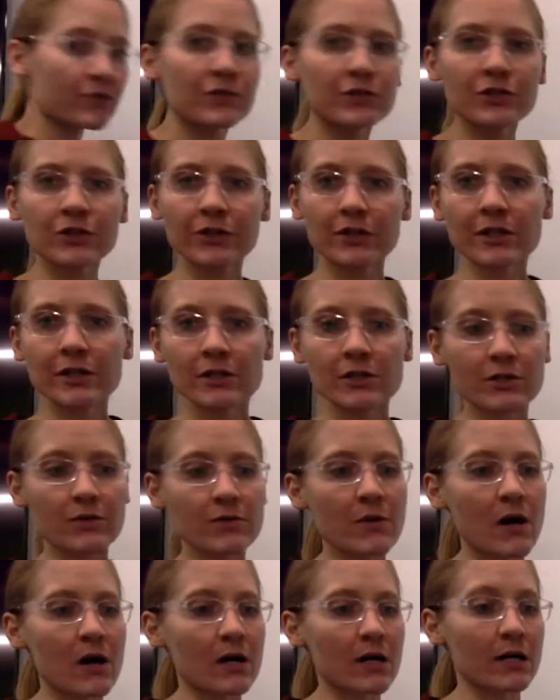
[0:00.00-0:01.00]
returning to
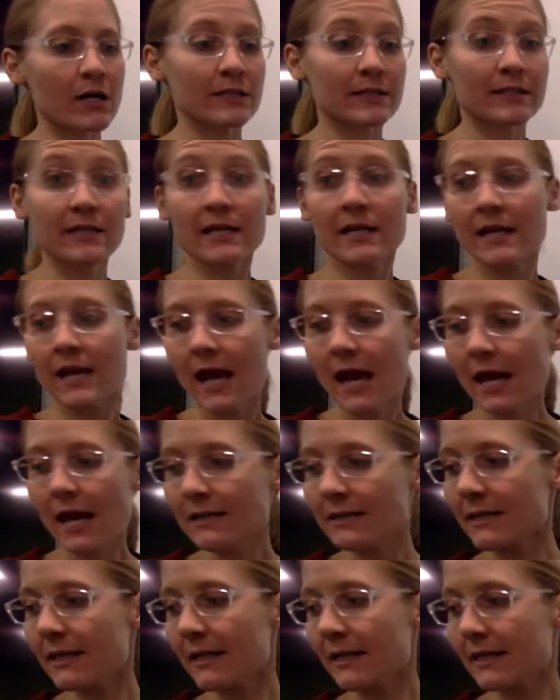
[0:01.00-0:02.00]
our acetic
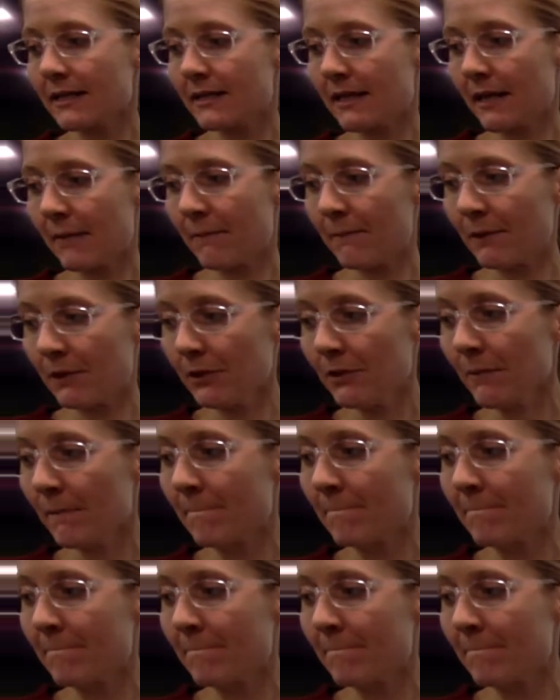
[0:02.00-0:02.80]
acid example,